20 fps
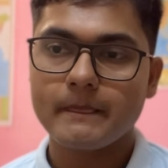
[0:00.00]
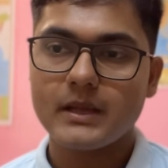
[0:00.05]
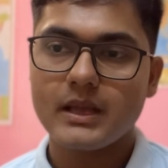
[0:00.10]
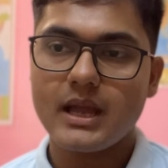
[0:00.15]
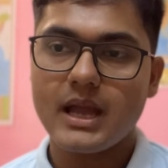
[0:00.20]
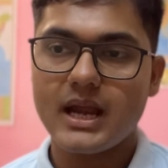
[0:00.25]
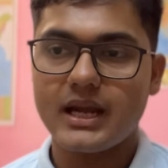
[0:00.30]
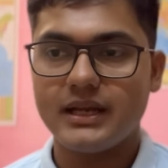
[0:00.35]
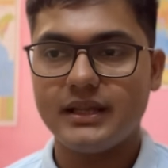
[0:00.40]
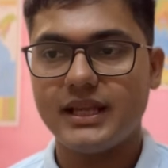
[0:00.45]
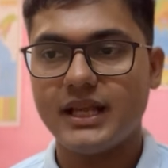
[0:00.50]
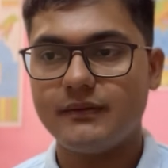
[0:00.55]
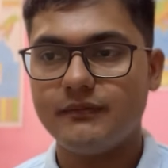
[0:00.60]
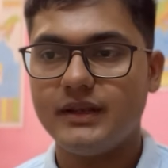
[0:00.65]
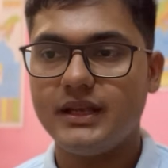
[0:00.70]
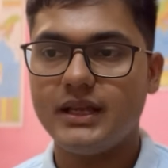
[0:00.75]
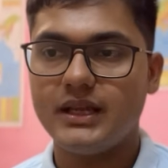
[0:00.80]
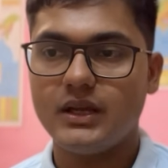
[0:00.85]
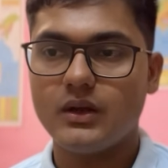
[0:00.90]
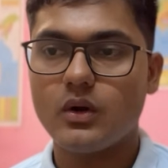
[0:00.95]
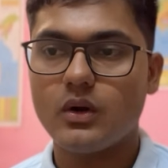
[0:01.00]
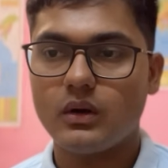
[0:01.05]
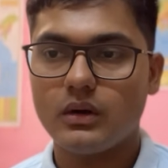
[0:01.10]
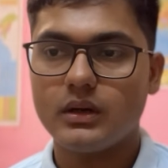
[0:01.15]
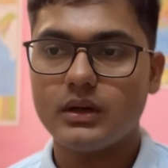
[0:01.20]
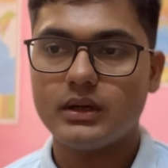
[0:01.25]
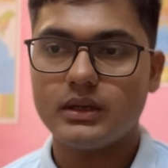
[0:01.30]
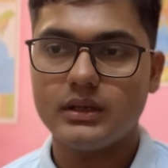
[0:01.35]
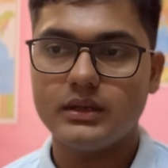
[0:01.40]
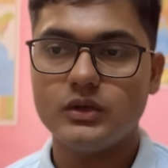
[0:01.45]
And then we
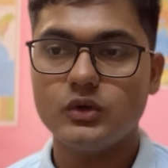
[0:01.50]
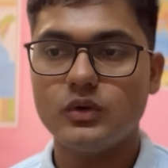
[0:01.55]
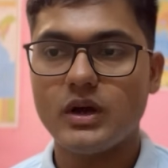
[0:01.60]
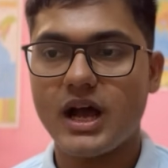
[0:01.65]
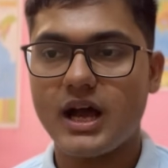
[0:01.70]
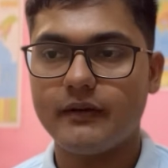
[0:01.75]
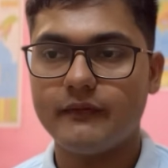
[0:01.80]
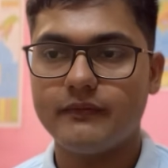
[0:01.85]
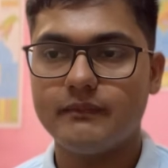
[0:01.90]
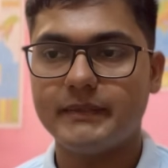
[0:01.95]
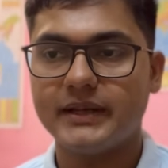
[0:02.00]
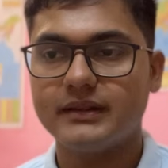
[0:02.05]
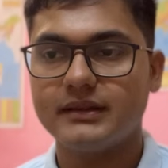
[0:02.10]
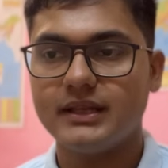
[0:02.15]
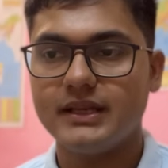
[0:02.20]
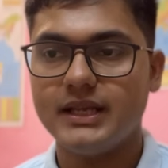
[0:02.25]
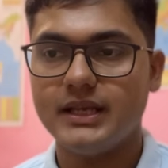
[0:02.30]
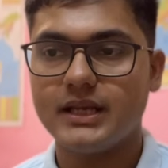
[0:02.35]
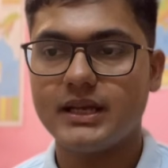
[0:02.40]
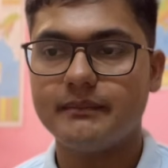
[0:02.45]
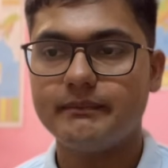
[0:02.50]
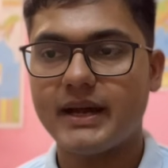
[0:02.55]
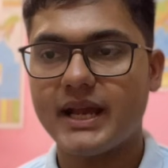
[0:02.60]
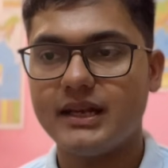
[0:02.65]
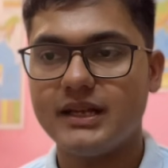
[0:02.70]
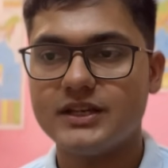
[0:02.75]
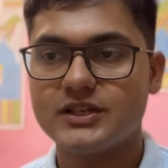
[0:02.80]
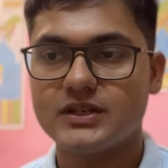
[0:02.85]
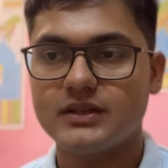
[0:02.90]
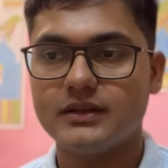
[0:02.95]
do have monthly
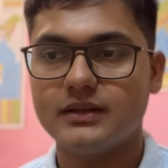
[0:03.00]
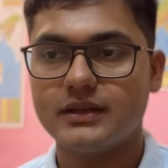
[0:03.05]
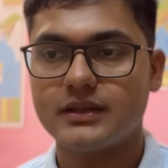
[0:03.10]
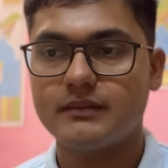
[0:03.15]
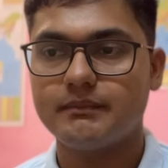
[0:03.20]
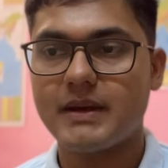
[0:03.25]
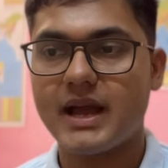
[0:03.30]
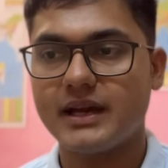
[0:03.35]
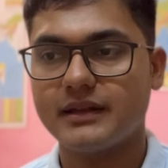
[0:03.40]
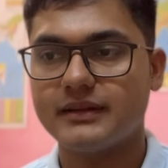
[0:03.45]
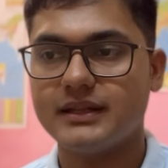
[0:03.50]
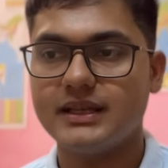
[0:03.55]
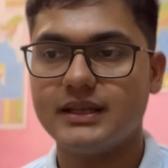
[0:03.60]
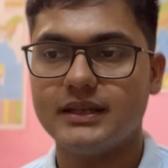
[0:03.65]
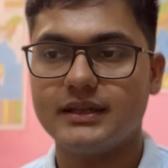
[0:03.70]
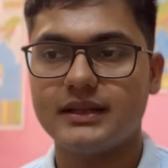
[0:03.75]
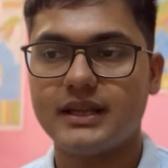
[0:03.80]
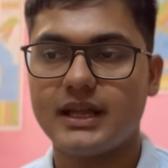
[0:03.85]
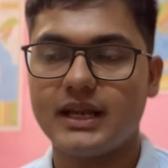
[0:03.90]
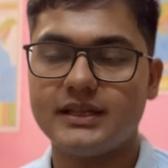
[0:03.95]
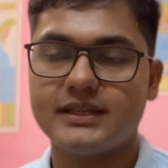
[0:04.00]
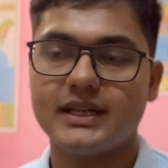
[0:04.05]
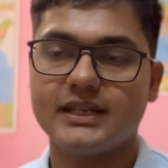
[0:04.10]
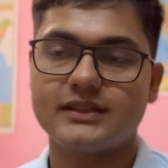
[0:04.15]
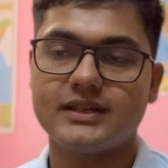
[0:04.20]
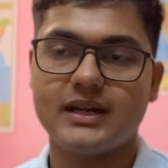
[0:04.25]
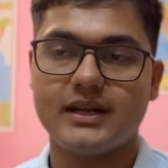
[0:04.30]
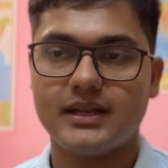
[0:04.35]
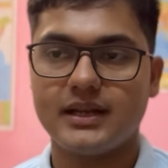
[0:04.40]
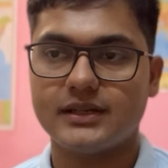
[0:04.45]
compilations, magazines,
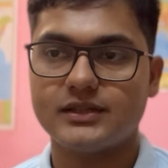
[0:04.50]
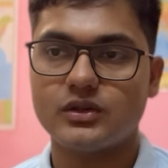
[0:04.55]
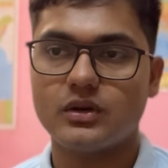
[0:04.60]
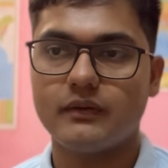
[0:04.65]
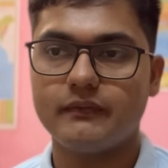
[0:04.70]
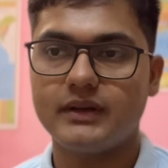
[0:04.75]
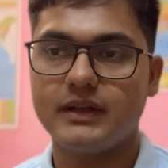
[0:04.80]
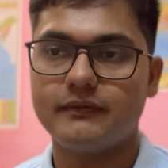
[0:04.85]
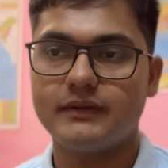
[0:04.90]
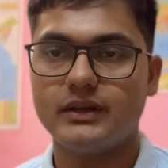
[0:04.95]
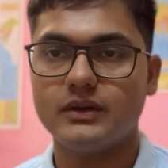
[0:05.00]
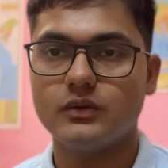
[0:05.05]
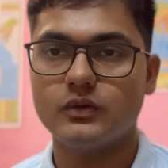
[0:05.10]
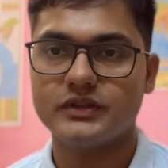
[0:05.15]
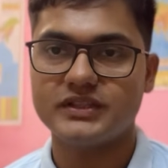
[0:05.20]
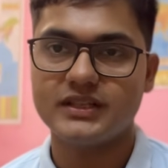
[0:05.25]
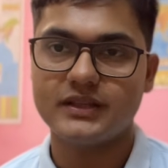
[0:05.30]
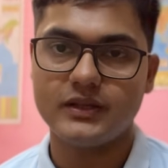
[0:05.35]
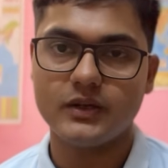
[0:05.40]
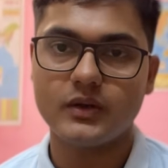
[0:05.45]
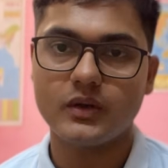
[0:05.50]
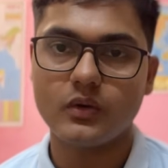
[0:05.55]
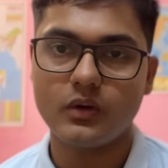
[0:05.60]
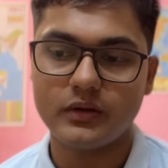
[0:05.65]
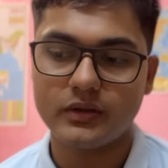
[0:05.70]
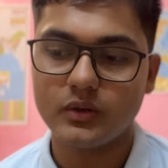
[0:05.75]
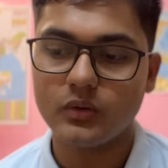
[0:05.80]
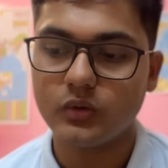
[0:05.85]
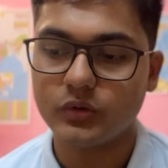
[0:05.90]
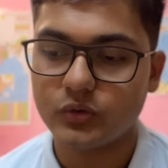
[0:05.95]
etc., of different coachings. You can
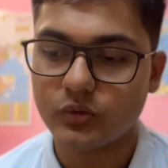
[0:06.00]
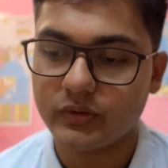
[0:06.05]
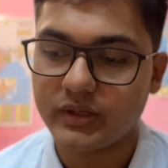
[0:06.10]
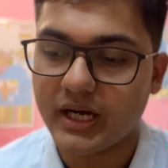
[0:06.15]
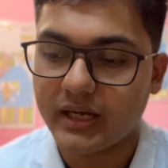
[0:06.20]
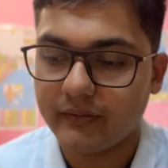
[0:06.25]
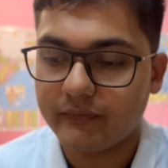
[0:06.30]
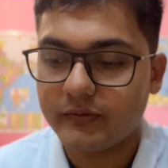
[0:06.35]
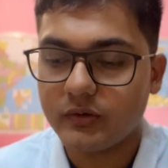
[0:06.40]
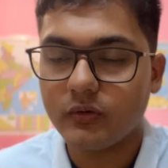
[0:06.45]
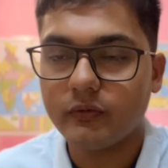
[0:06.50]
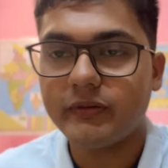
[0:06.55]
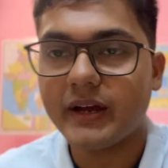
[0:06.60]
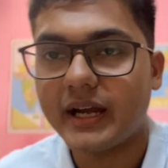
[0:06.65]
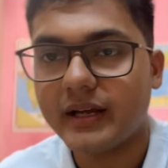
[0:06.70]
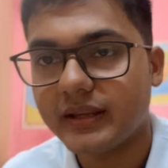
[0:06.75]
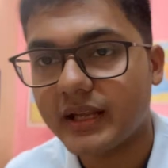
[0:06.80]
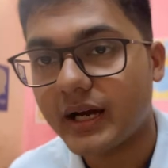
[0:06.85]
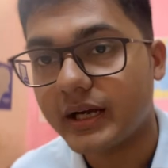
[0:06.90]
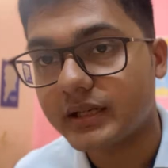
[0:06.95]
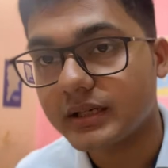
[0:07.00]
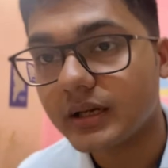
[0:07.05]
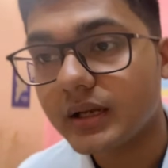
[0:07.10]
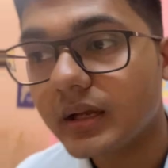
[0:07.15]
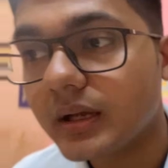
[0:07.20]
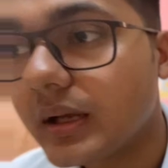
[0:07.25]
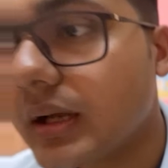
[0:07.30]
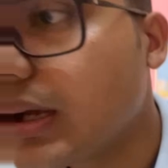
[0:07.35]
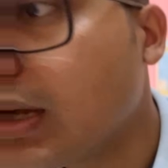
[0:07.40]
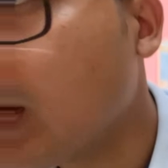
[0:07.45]
also go through that if you find that
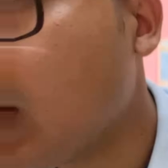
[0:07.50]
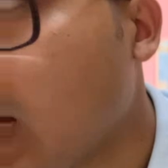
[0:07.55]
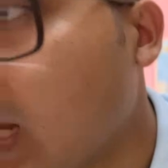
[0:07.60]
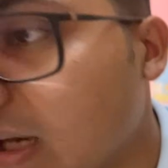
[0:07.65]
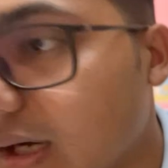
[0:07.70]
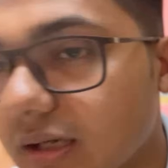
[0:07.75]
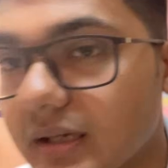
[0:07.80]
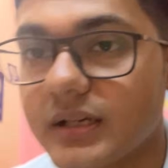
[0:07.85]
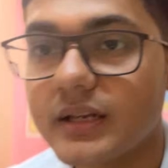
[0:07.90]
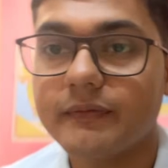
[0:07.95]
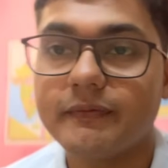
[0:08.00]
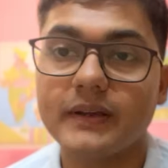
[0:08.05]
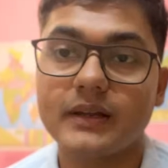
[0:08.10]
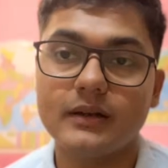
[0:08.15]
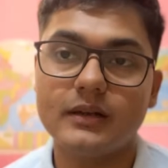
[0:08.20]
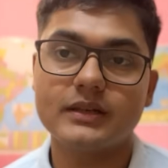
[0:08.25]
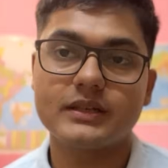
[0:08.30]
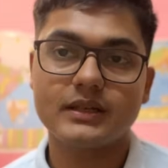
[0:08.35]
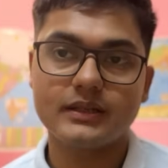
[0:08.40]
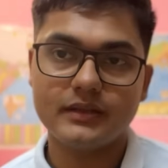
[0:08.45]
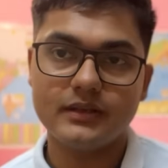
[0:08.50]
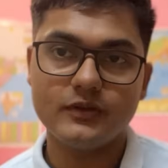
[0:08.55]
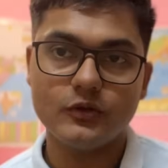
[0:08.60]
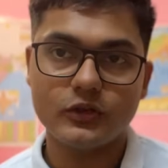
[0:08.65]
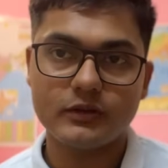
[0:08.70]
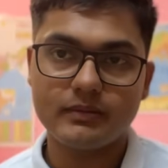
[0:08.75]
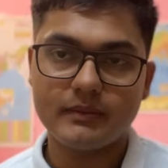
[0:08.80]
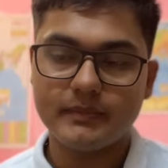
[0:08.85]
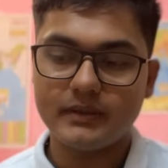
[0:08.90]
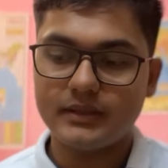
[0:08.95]
a little difficult, the
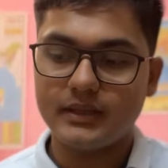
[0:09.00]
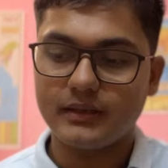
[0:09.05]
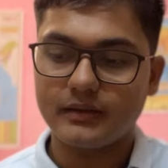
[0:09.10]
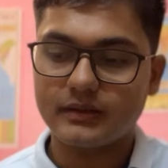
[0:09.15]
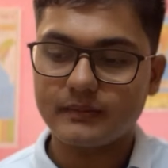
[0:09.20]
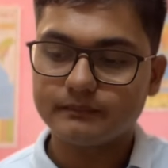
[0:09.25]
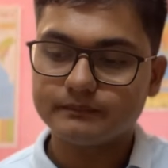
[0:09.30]
newspaper things.